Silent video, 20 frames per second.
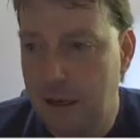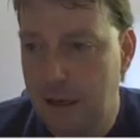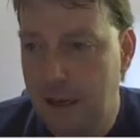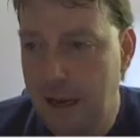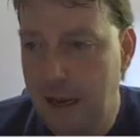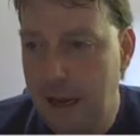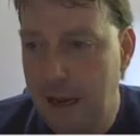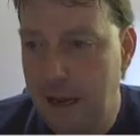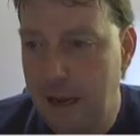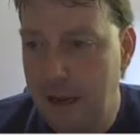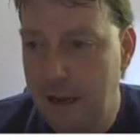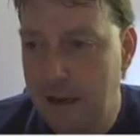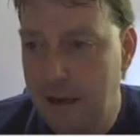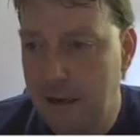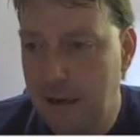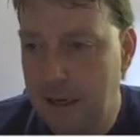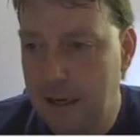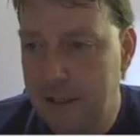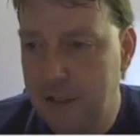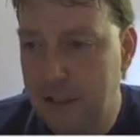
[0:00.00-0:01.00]
and
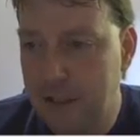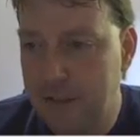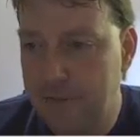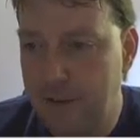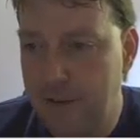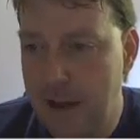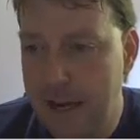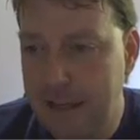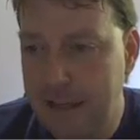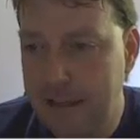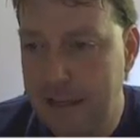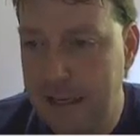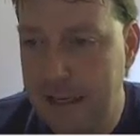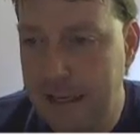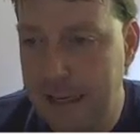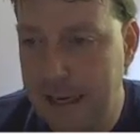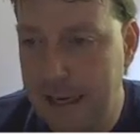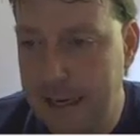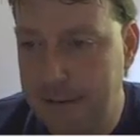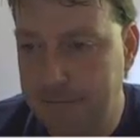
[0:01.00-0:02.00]
let's just find
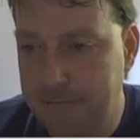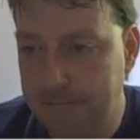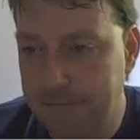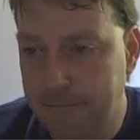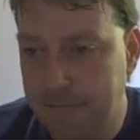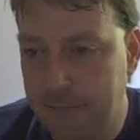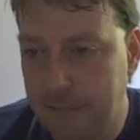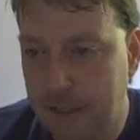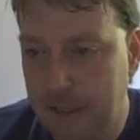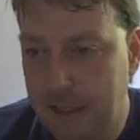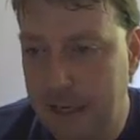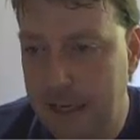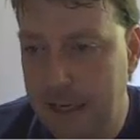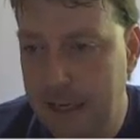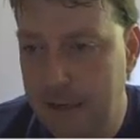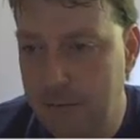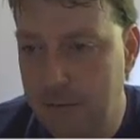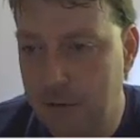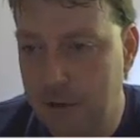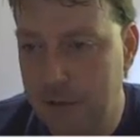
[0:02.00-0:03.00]
the
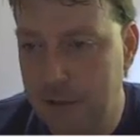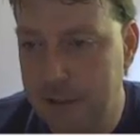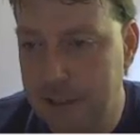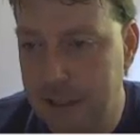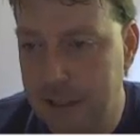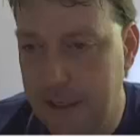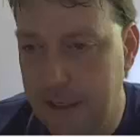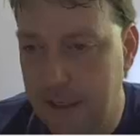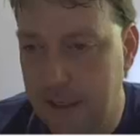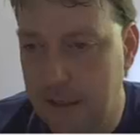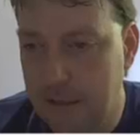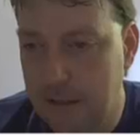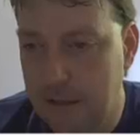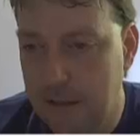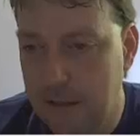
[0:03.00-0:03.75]
keywords here.